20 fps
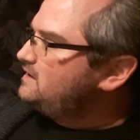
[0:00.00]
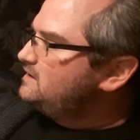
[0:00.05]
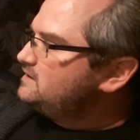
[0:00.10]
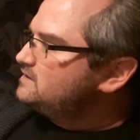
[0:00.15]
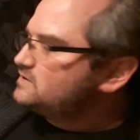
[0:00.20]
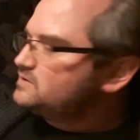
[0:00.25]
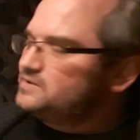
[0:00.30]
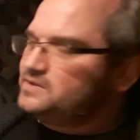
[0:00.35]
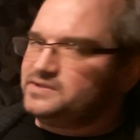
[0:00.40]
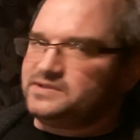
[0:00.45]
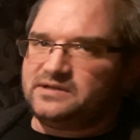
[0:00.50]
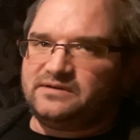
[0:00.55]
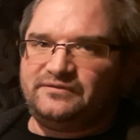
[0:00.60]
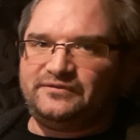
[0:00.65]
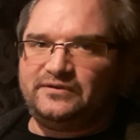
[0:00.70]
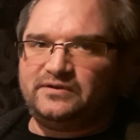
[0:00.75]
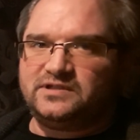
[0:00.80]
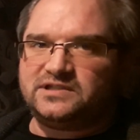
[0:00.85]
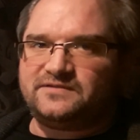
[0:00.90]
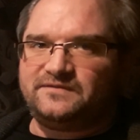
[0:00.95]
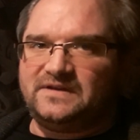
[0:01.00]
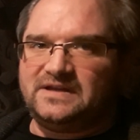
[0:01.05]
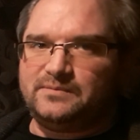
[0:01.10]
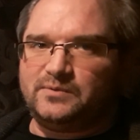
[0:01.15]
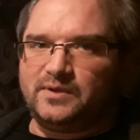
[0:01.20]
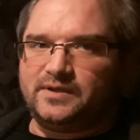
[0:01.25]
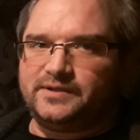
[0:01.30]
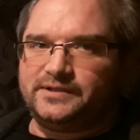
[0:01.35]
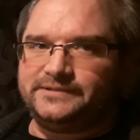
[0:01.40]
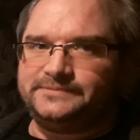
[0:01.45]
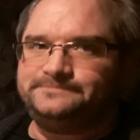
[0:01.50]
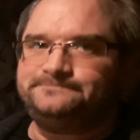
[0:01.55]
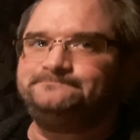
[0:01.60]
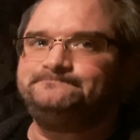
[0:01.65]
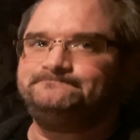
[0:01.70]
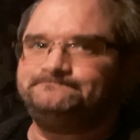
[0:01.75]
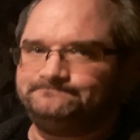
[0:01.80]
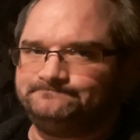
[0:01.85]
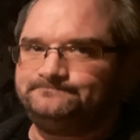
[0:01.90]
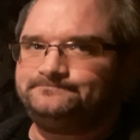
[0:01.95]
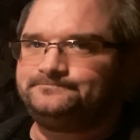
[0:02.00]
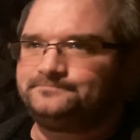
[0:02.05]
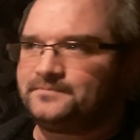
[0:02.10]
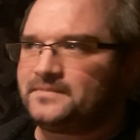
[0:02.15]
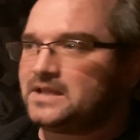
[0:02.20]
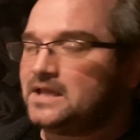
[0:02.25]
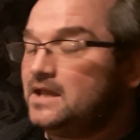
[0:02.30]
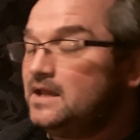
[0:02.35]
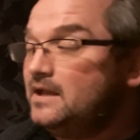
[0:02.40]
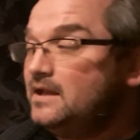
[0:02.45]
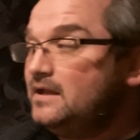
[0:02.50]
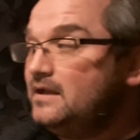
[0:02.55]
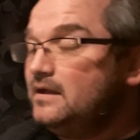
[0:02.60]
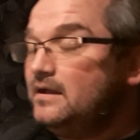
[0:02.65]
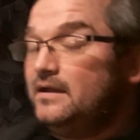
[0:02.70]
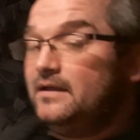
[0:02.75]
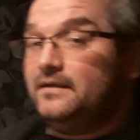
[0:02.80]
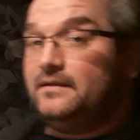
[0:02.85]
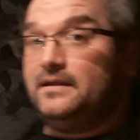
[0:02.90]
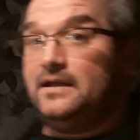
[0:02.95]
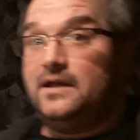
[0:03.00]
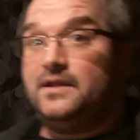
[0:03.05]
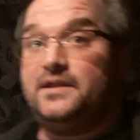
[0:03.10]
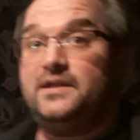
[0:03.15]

So there's our first V brother. Now